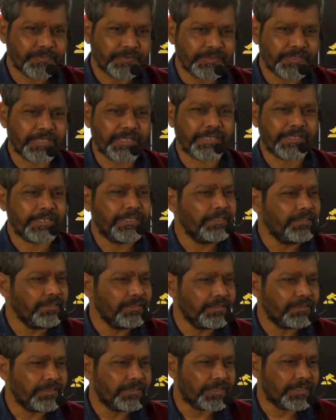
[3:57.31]
then again
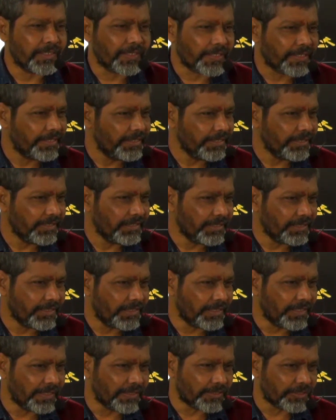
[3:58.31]

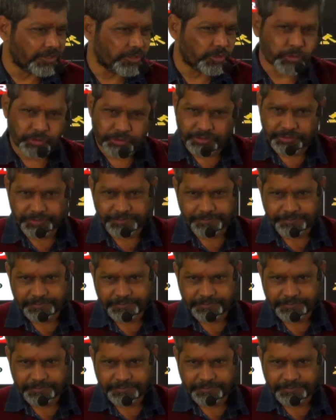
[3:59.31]
reintroduced.